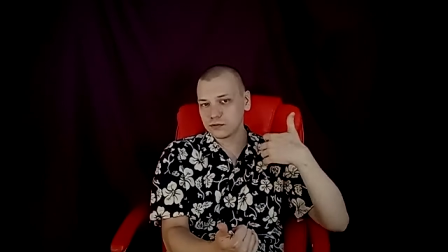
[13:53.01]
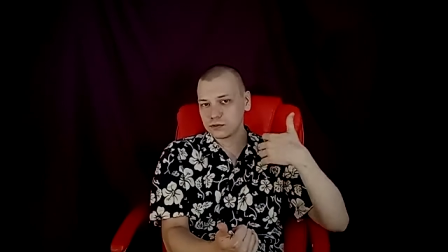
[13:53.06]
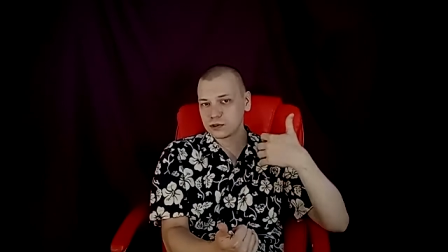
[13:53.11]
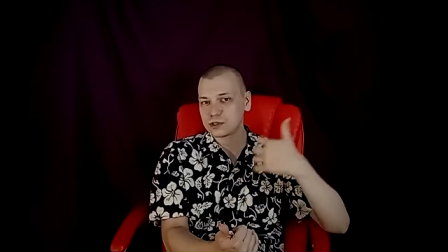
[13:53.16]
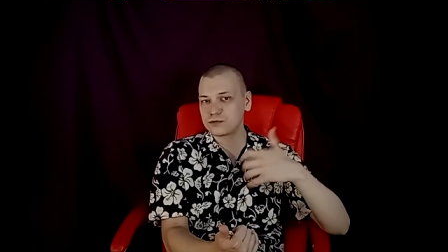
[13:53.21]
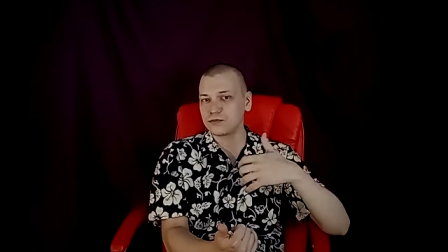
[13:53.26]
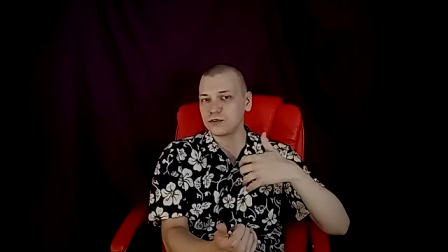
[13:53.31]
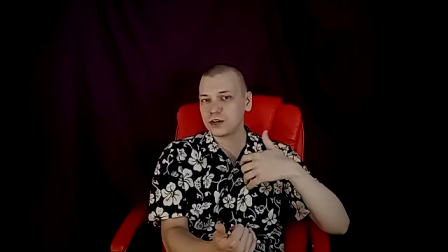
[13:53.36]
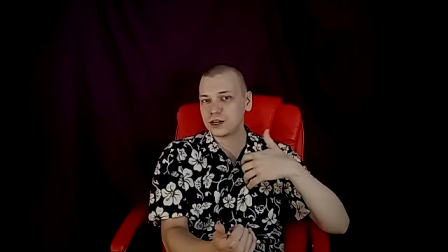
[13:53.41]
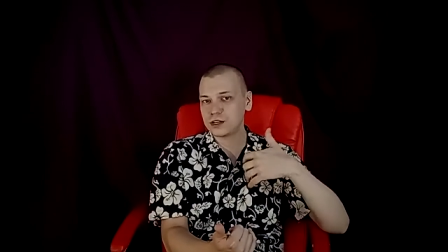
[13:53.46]
of
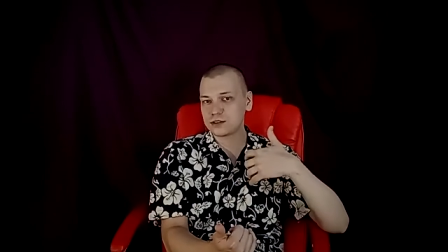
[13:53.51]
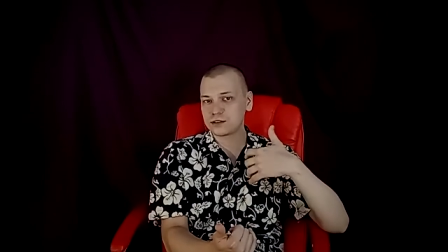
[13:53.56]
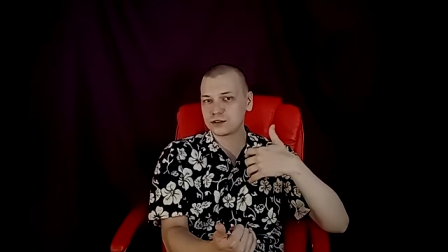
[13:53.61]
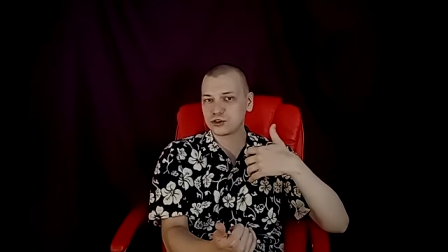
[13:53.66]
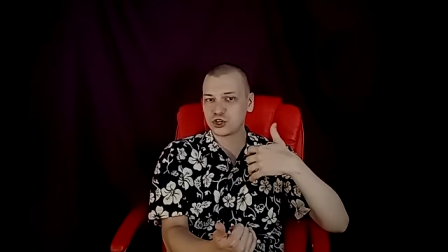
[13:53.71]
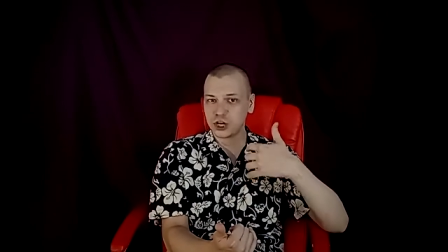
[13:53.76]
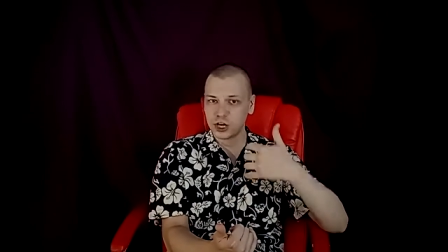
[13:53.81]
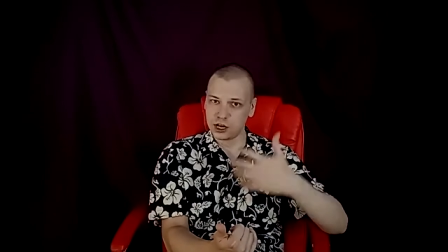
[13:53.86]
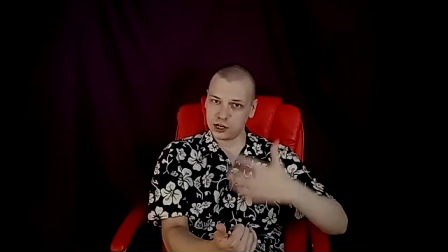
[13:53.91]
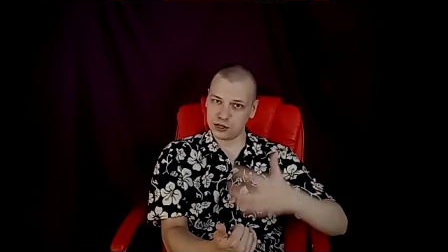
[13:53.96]
this
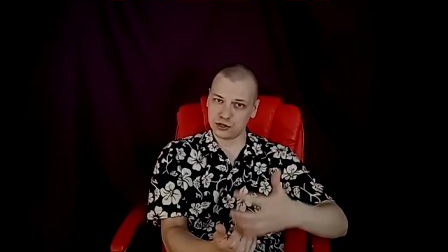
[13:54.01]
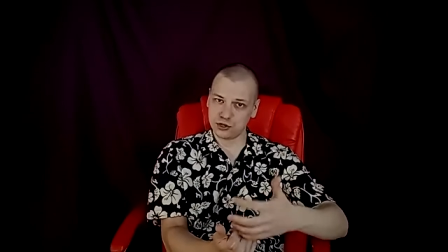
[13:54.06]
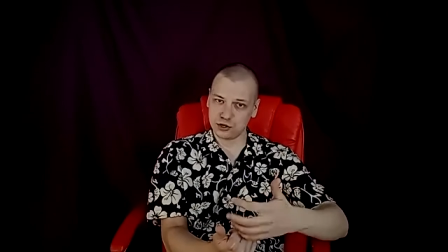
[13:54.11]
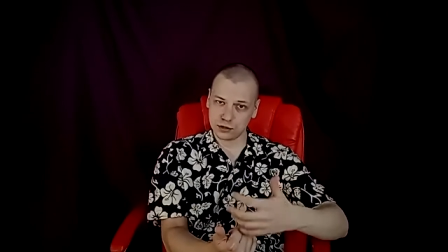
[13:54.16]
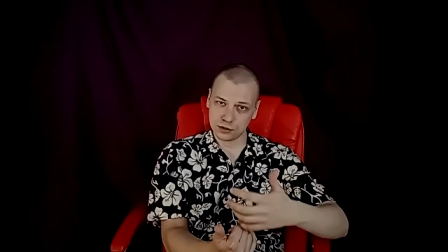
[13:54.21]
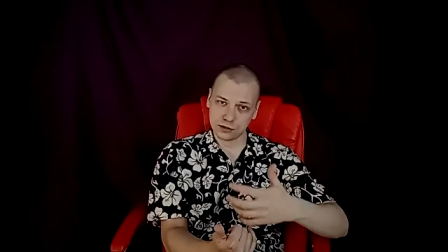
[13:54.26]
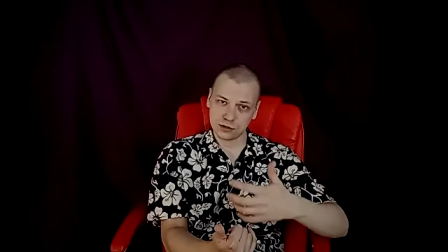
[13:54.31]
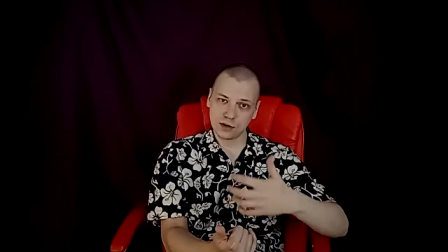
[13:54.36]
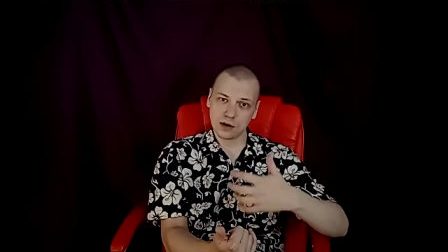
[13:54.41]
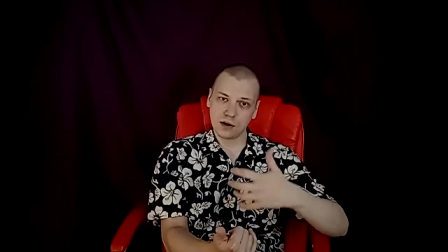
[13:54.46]
face
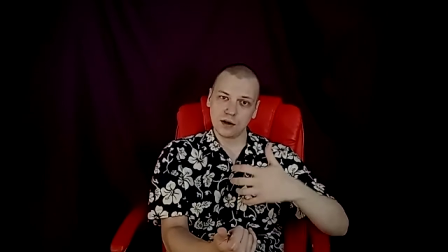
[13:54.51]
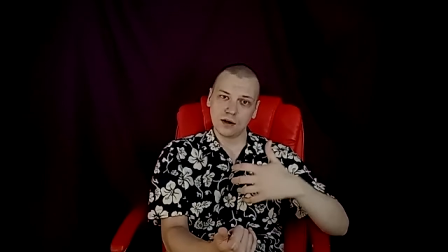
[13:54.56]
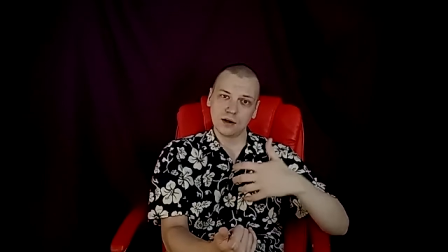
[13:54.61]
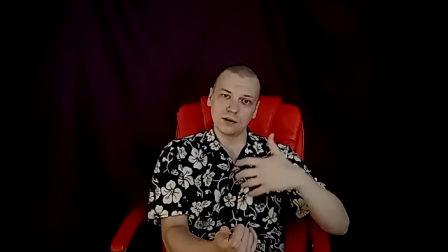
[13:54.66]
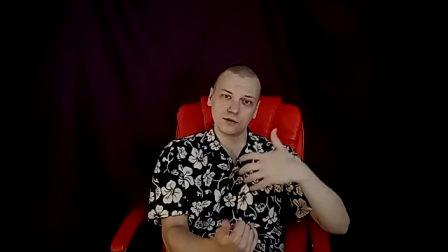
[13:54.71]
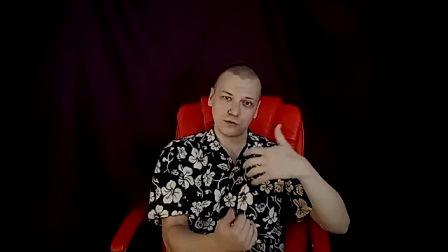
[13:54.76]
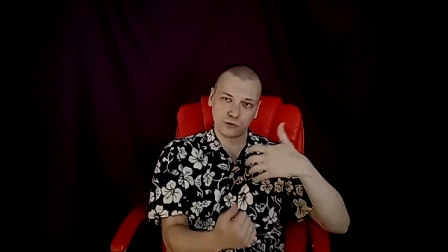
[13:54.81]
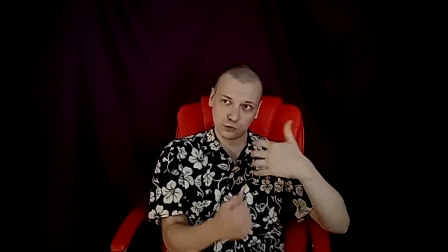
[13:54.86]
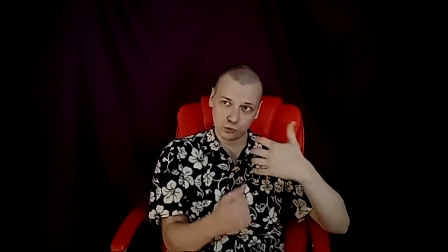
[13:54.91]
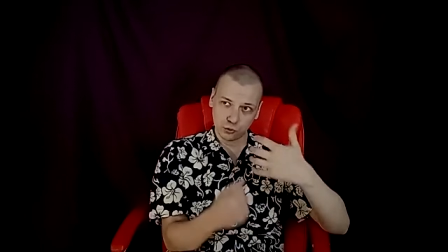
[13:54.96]
changes
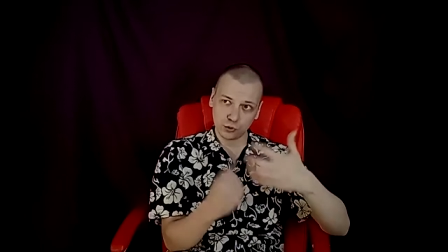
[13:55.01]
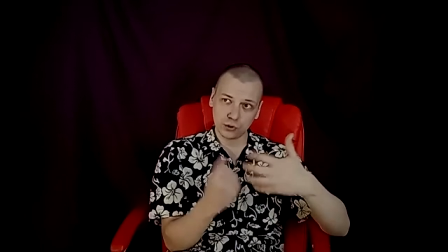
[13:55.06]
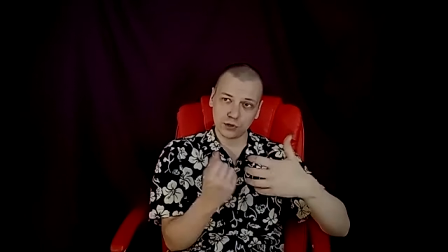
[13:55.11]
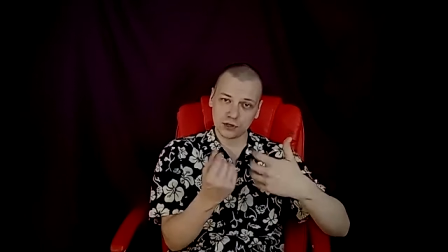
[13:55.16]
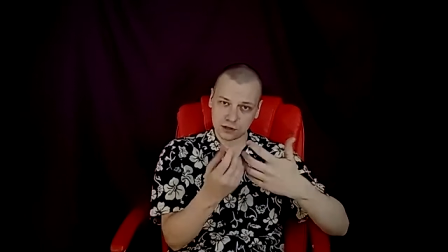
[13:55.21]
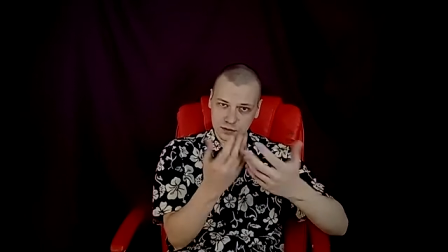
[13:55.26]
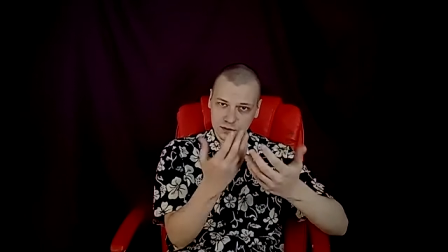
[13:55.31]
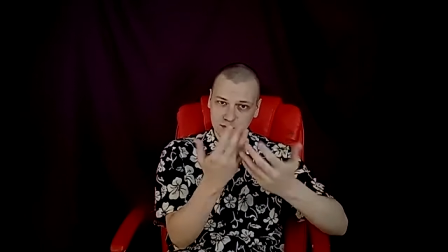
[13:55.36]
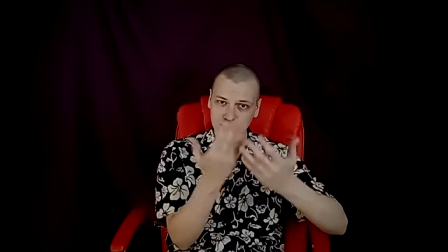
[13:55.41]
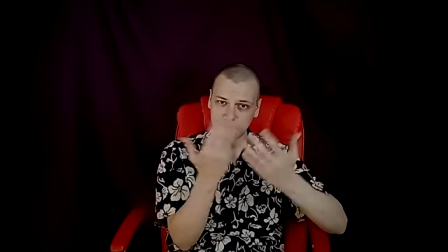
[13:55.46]
through
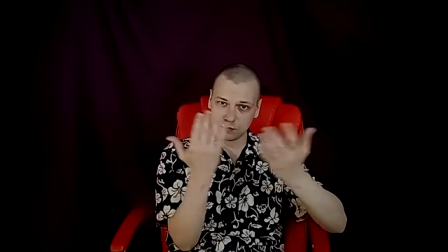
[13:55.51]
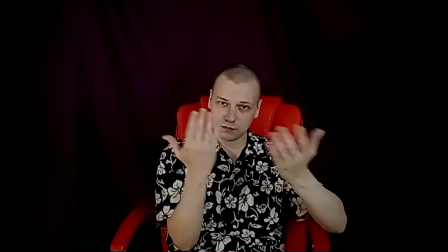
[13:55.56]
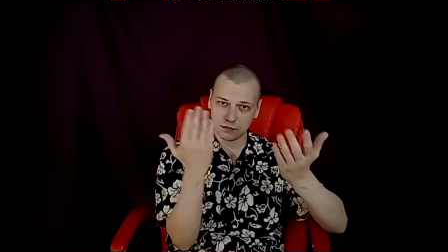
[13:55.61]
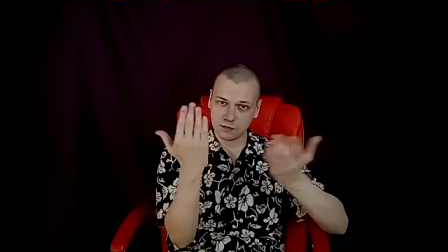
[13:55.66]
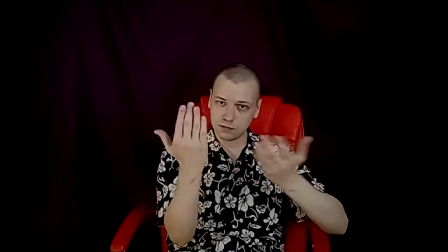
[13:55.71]
this